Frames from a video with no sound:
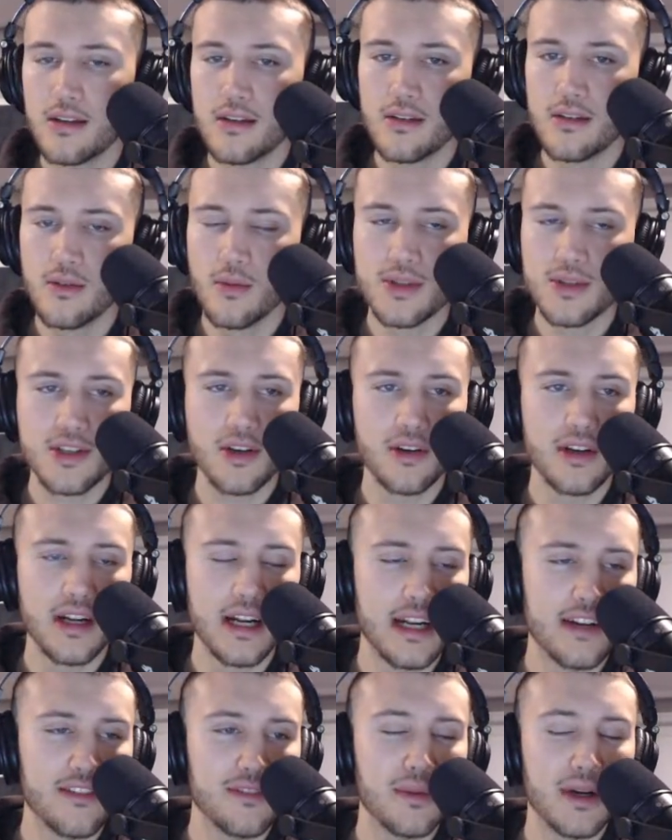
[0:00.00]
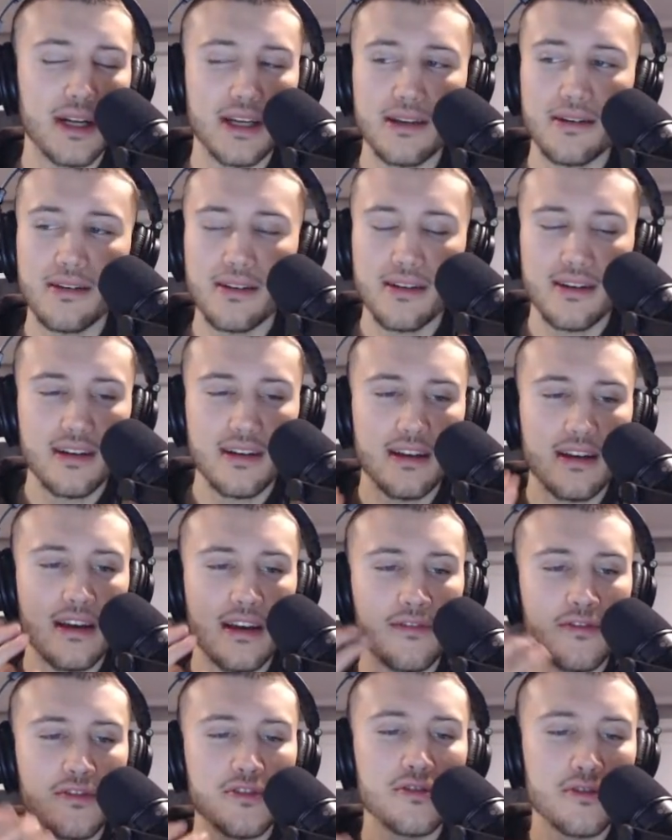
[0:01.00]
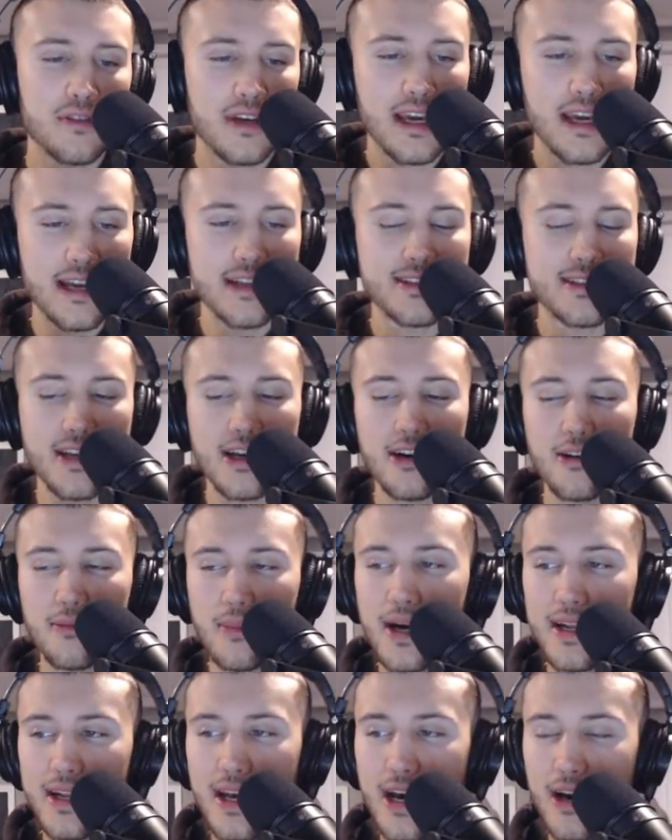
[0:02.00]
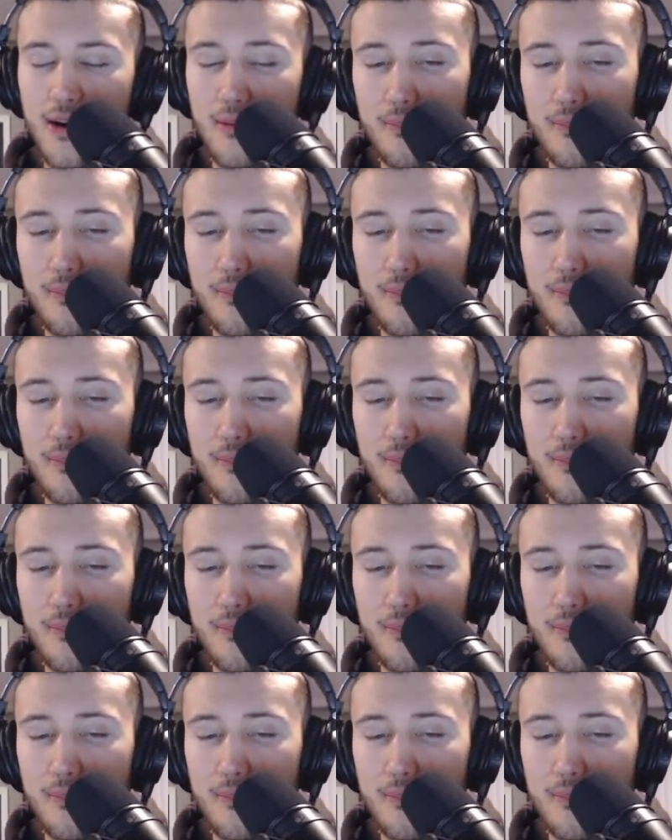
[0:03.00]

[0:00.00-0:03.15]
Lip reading: What's going on, everybody? If you can't tell by now,